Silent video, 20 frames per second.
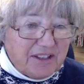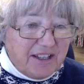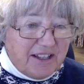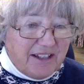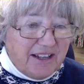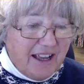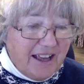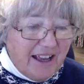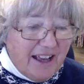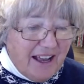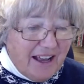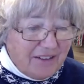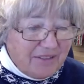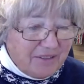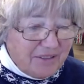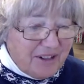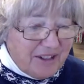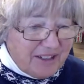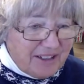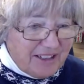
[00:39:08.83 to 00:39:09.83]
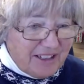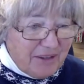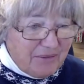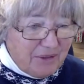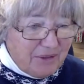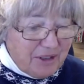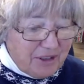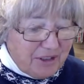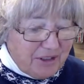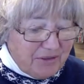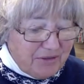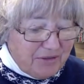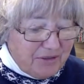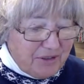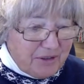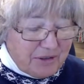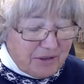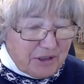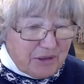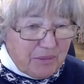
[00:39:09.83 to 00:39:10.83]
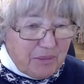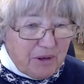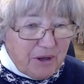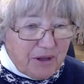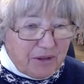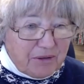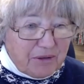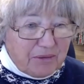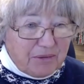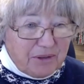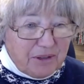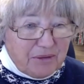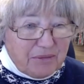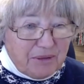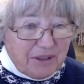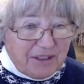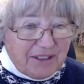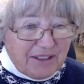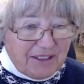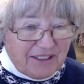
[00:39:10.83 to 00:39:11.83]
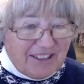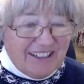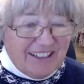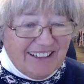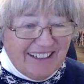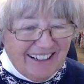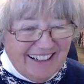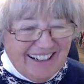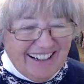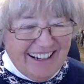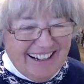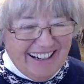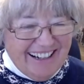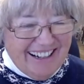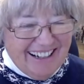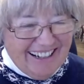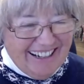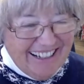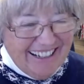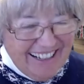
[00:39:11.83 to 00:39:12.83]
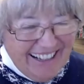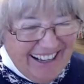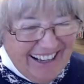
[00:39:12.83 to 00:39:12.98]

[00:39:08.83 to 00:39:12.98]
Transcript: And frankly, I'm looking forward to part three because I,